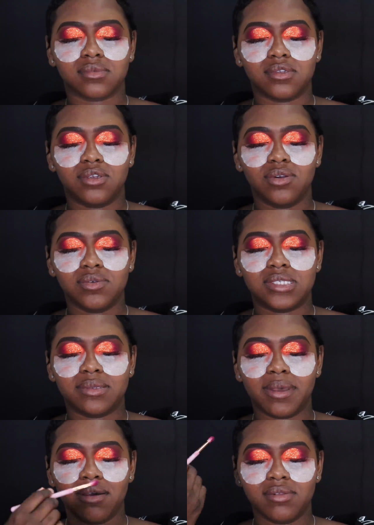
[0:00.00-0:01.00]

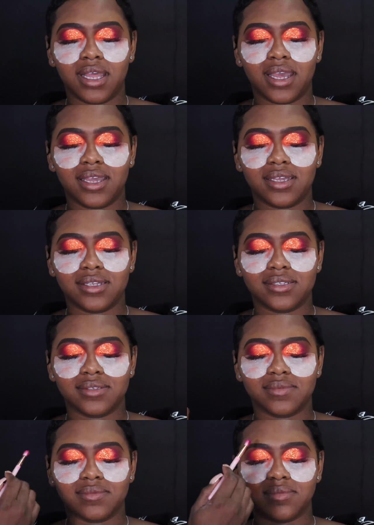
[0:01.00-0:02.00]

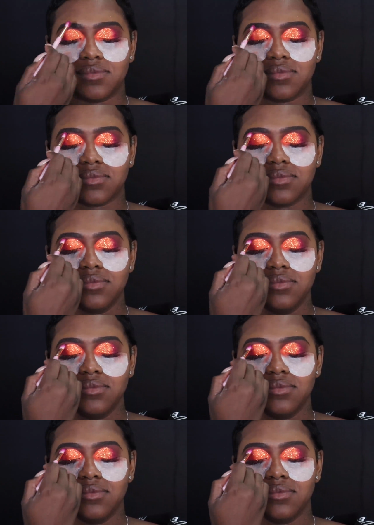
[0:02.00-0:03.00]

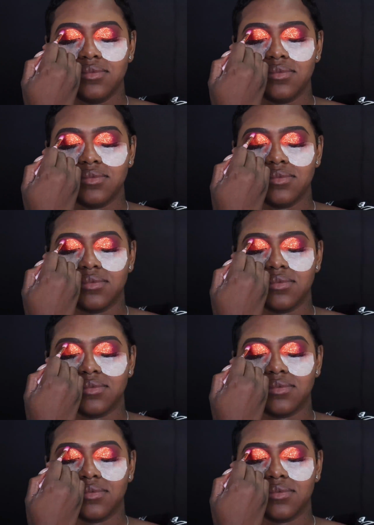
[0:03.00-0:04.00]

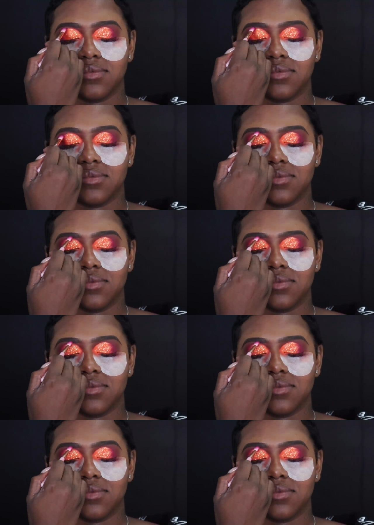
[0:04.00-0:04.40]
Nobody speaks.